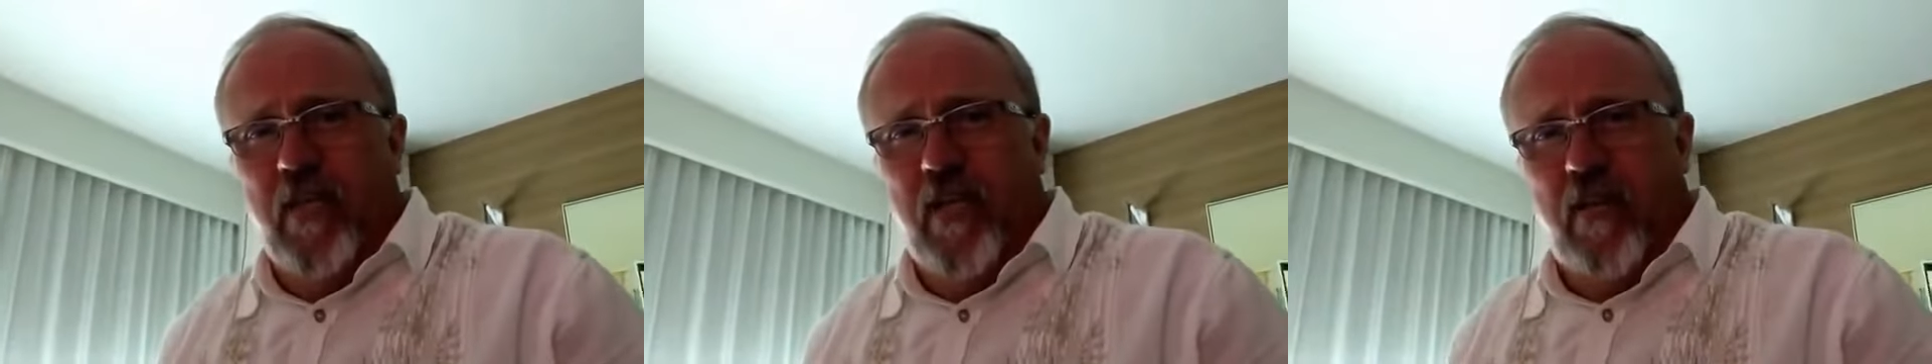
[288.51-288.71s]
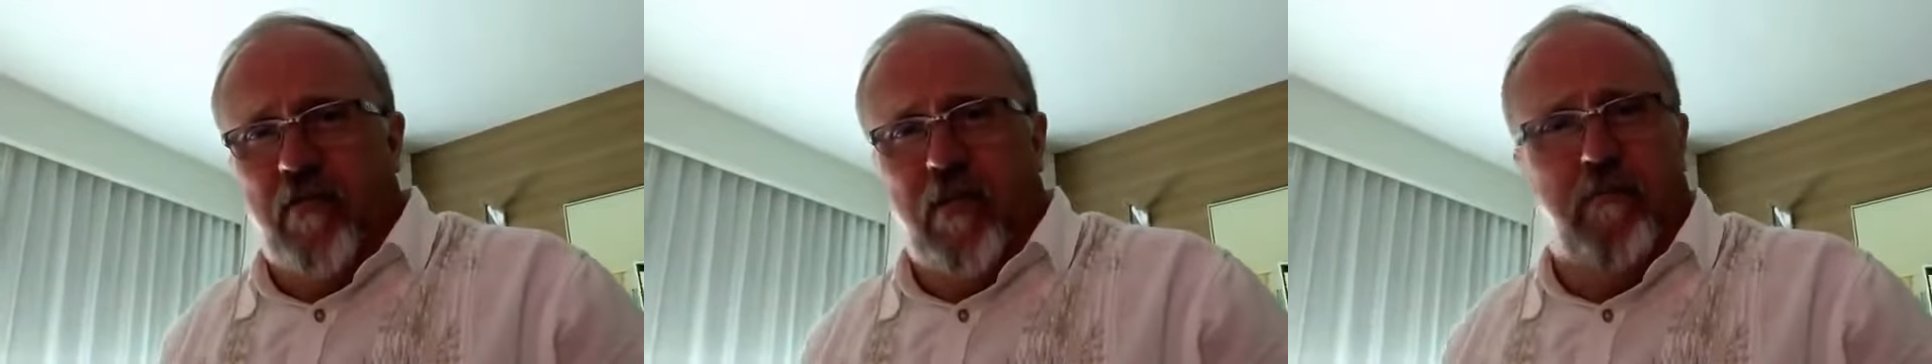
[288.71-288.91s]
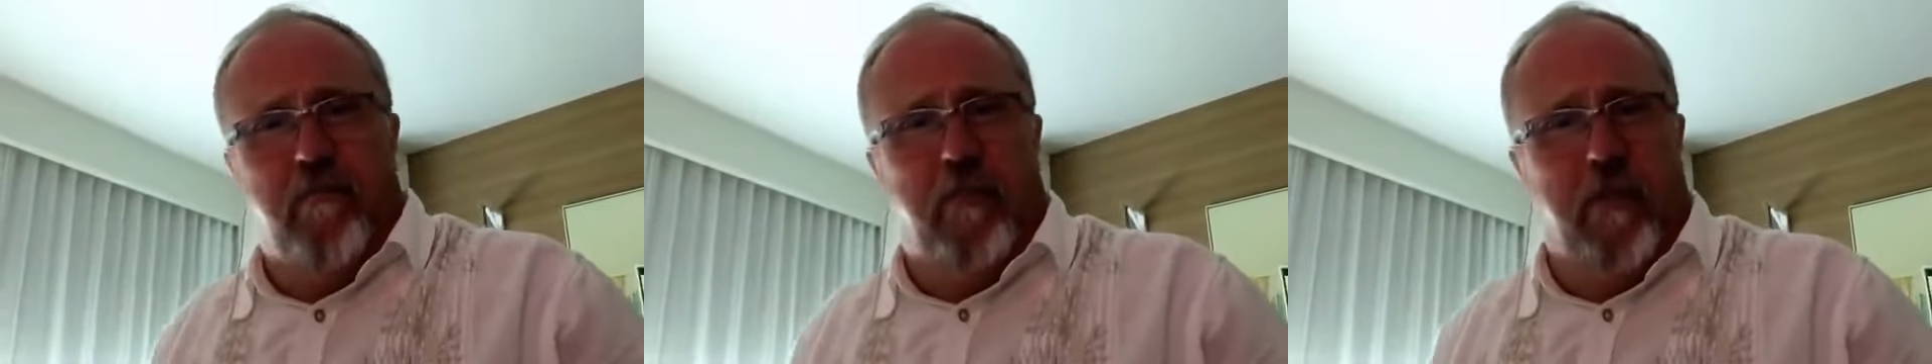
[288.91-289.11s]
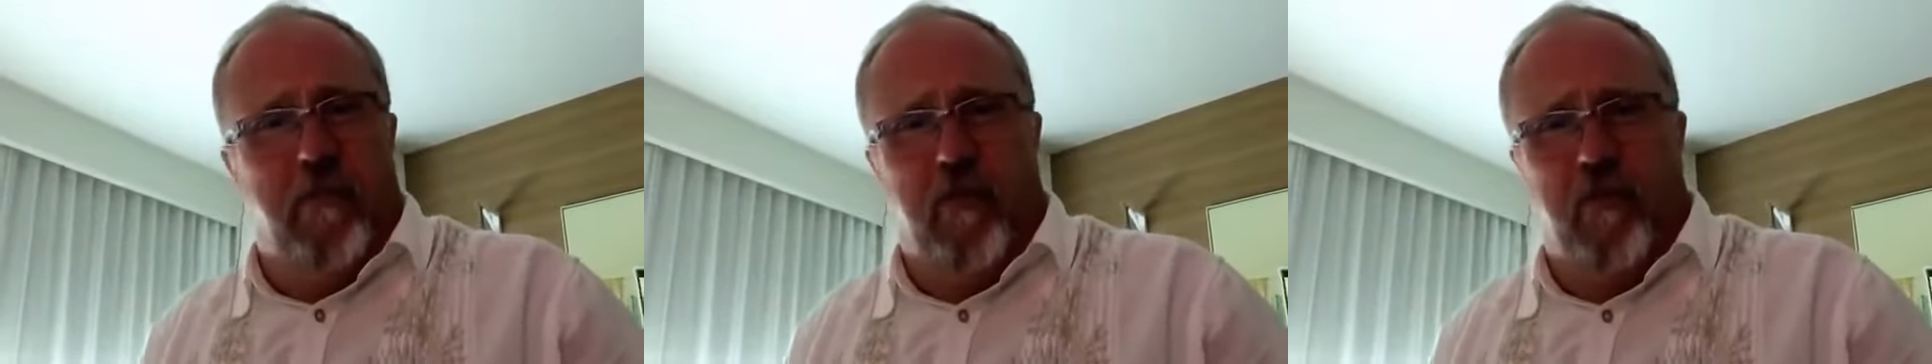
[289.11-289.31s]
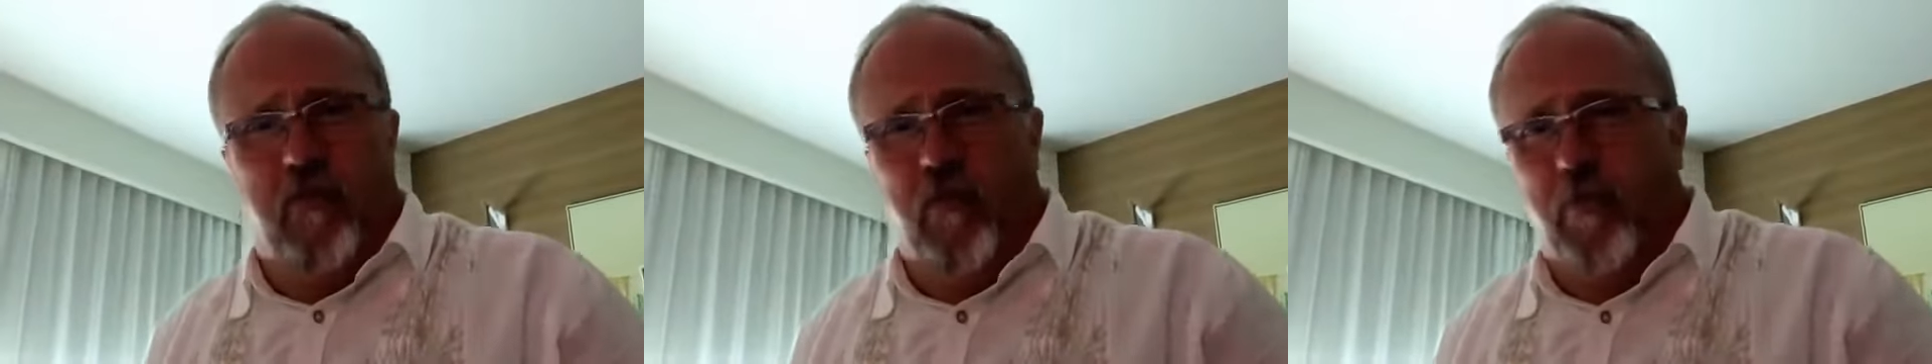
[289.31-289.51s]
of a
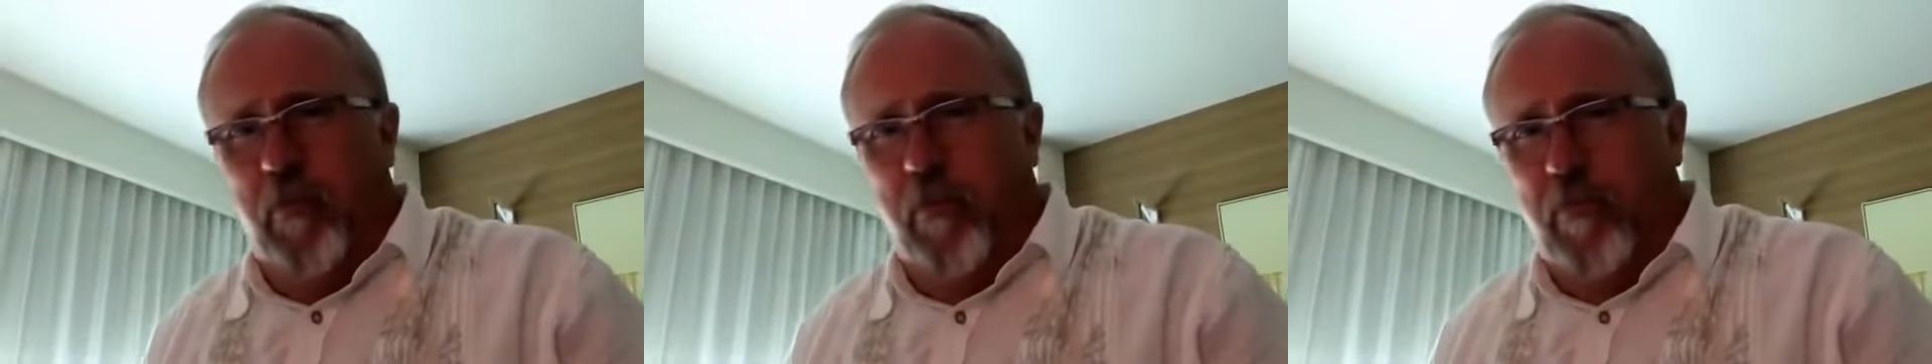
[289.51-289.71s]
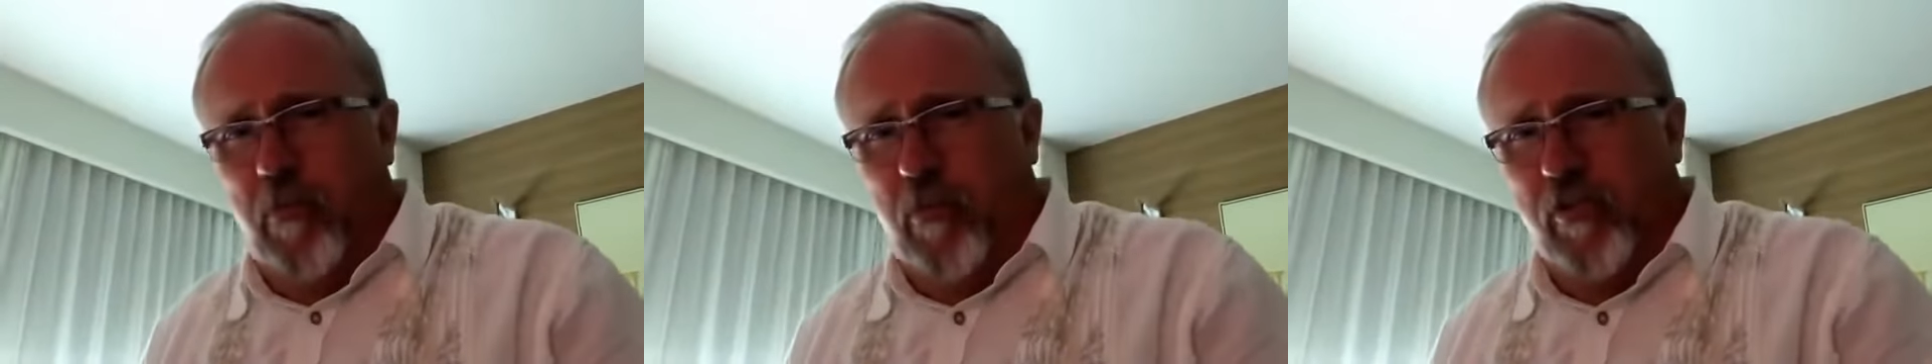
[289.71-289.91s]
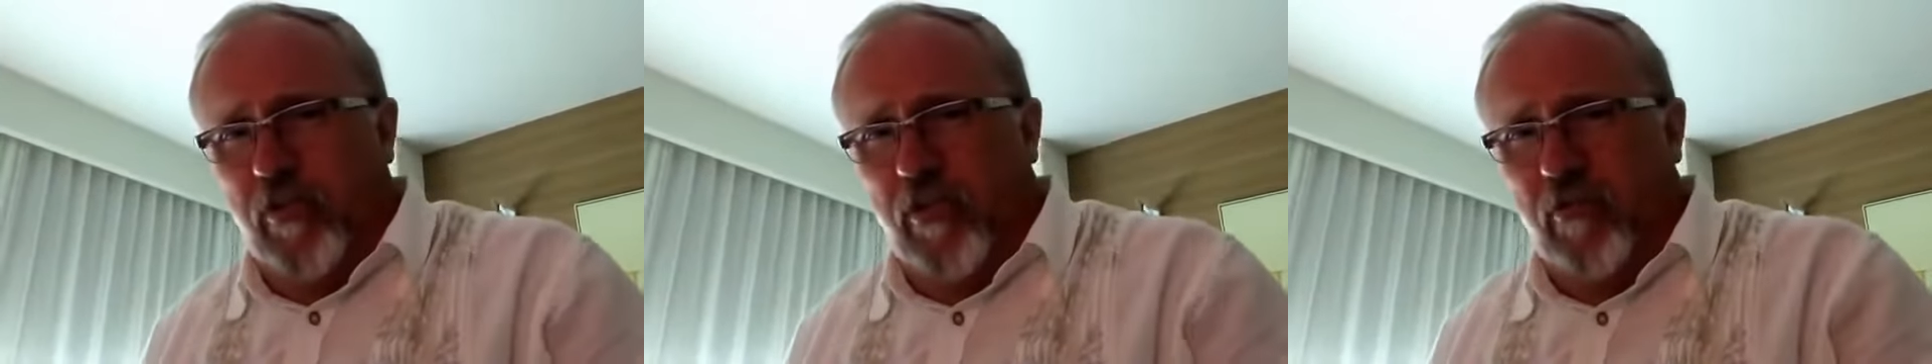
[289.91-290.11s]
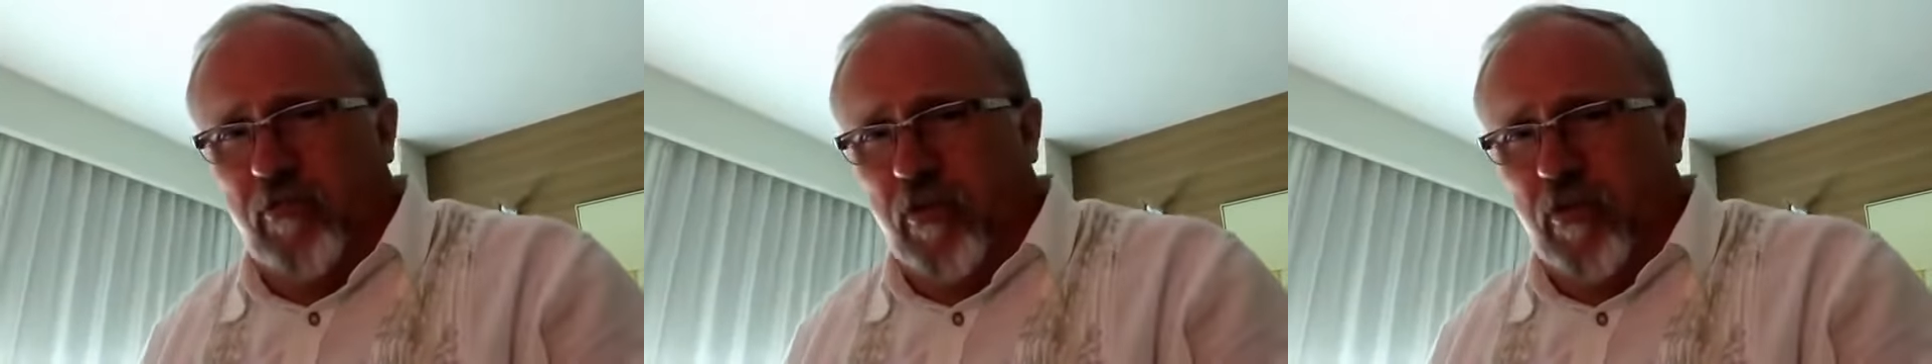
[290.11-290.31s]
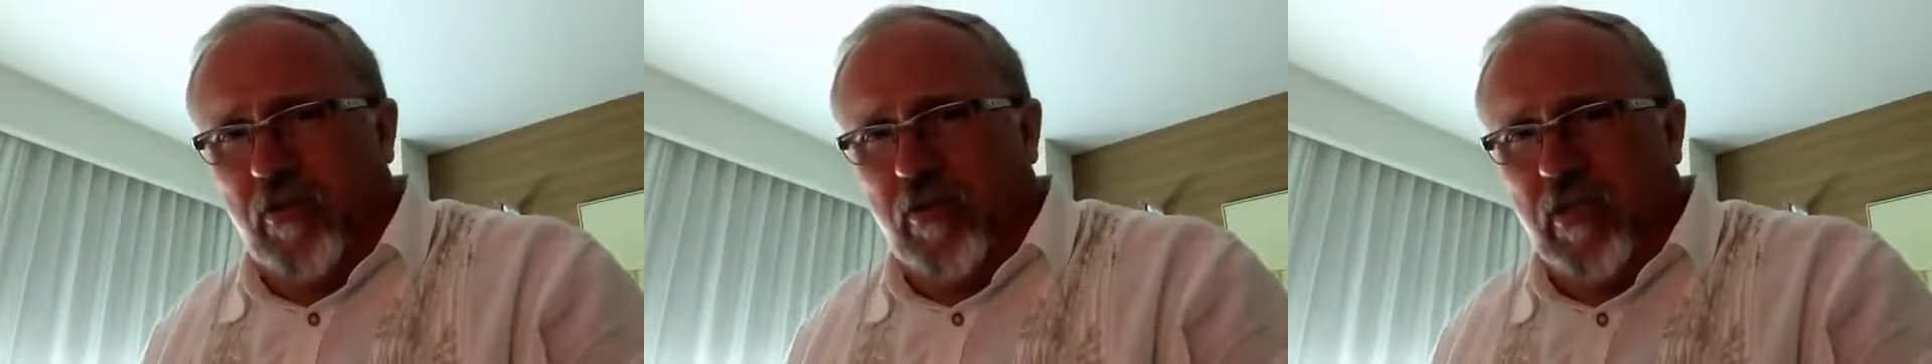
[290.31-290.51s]
biblical proportion
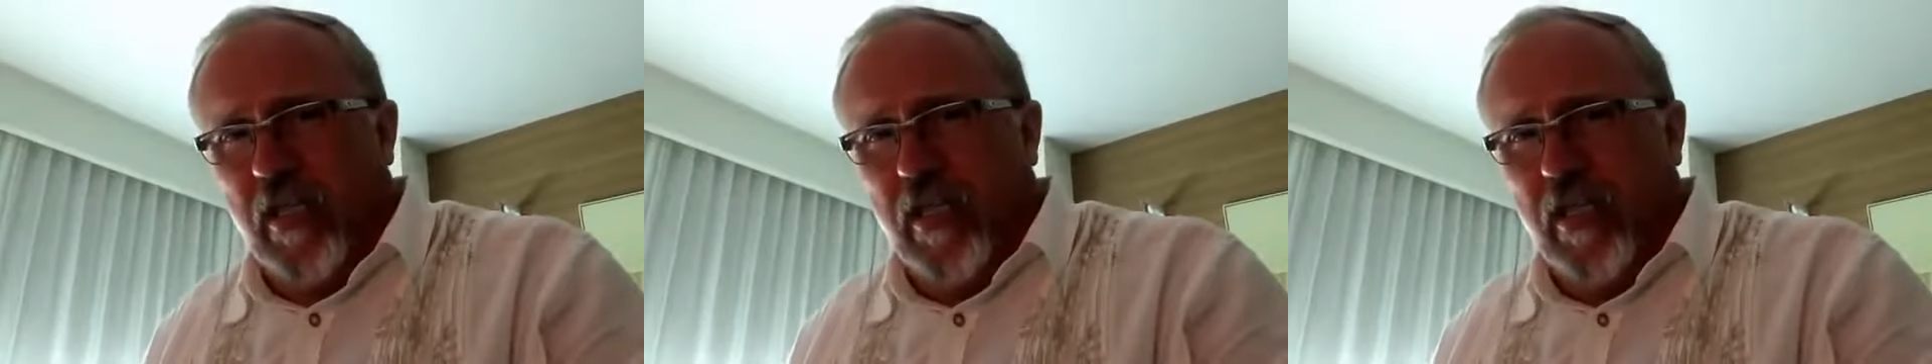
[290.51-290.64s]
where